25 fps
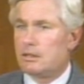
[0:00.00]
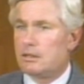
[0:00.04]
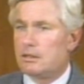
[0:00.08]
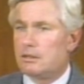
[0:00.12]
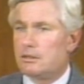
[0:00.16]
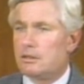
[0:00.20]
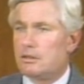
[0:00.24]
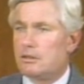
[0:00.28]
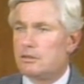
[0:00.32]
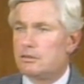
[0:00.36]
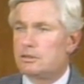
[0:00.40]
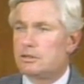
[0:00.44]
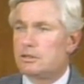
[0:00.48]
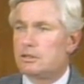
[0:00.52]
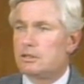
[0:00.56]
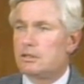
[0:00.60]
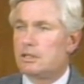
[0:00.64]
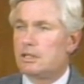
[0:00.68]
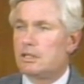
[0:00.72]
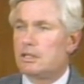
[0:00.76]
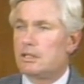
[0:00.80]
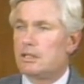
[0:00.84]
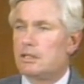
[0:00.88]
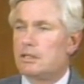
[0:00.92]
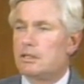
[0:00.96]
the notion
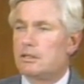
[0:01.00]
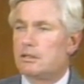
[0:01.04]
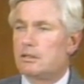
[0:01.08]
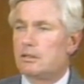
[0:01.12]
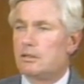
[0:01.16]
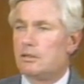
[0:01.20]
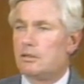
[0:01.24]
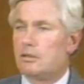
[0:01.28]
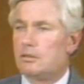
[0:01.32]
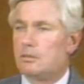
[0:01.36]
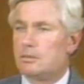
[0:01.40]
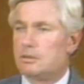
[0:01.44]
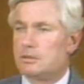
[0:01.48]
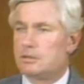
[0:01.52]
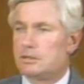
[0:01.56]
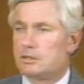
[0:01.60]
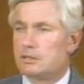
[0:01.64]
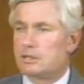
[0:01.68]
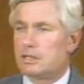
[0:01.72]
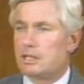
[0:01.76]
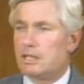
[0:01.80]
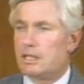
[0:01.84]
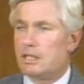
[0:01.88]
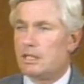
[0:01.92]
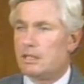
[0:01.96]
that on a global
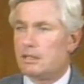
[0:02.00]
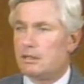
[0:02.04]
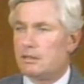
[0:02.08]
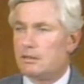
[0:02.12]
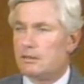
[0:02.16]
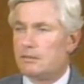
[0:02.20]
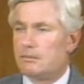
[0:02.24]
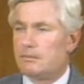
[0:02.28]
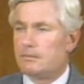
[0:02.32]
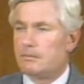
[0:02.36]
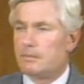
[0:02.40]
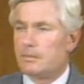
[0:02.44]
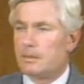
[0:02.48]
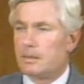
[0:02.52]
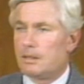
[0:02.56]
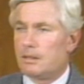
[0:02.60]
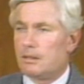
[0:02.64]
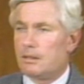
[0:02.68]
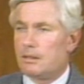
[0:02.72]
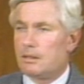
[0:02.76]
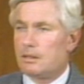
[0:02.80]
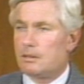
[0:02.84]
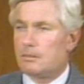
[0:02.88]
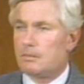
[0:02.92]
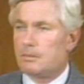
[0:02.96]
scale,
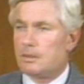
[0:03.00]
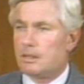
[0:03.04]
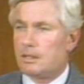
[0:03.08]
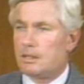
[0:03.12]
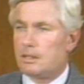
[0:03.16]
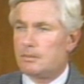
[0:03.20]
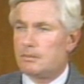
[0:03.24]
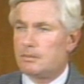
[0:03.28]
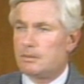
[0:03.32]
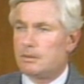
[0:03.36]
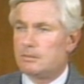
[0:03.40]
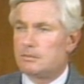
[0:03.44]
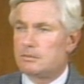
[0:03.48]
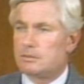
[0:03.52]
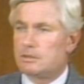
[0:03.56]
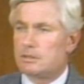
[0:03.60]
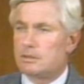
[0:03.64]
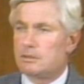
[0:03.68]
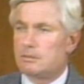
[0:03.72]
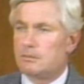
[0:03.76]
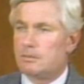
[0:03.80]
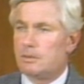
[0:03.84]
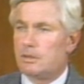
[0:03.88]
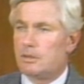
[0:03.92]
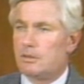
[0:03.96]
our problems
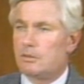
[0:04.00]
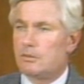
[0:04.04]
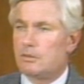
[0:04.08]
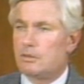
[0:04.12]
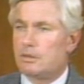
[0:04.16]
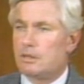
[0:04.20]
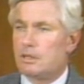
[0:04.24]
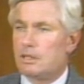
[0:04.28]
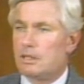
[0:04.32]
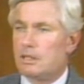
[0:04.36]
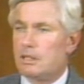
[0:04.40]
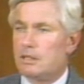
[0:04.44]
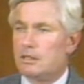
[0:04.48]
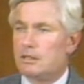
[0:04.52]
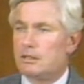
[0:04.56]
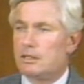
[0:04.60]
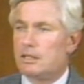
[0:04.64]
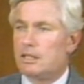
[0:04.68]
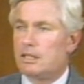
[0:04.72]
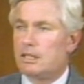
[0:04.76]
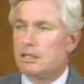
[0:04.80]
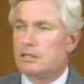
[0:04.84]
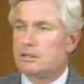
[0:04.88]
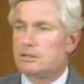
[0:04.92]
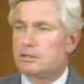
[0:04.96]
are both
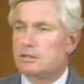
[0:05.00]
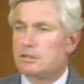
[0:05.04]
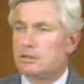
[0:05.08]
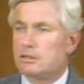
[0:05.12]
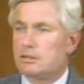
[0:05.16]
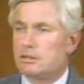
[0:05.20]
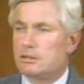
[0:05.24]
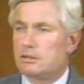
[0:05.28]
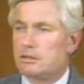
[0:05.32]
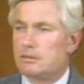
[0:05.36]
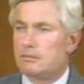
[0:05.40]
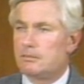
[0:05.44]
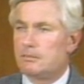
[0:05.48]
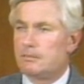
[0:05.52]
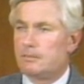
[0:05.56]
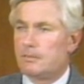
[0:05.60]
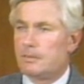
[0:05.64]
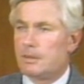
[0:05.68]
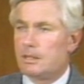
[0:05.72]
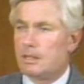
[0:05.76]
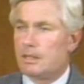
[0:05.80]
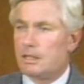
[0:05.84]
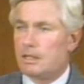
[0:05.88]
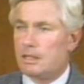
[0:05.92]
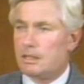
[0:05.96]
international
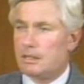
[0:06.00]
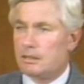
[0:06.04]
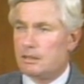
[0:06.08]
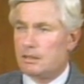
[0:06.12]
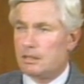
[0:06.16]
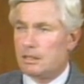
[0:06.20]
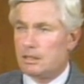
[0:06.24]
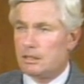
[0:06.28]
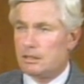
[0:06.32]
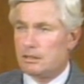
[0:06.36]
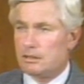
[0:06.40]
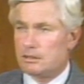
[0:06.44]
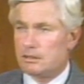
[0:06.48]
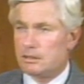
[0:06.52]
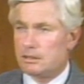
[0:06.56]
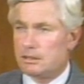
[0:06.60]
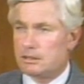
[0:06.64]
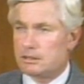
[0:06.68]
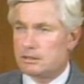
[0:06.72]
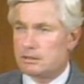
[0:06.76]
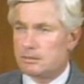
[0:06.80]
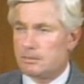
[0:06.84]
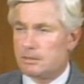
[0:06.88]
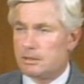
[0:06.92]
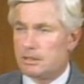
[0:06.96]
and
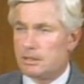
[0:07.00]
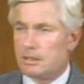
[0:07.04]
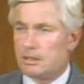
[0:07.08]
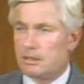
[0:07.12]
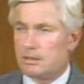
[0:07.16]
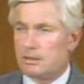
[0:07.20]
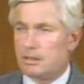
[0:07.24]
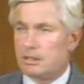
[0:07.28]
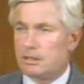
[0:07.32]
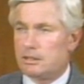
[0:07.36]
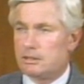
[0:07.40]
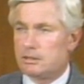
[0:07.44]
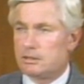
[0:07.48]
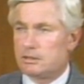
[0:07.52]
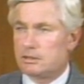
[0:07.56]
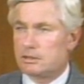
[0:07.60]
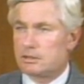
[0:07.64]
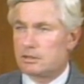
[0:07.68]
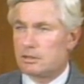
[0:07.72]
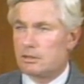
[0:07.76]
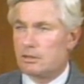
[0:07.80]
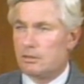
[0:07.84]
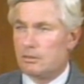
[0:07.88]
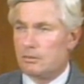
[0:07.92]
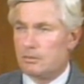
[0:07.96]
interdisciplinary in
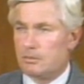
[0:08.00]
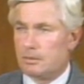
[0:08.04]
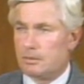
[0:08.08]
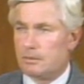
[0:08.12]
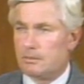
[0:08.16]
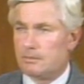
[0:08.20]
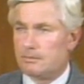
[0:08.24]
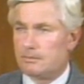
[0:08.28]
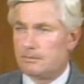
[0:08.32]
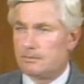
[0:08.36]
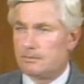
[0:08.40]
scope.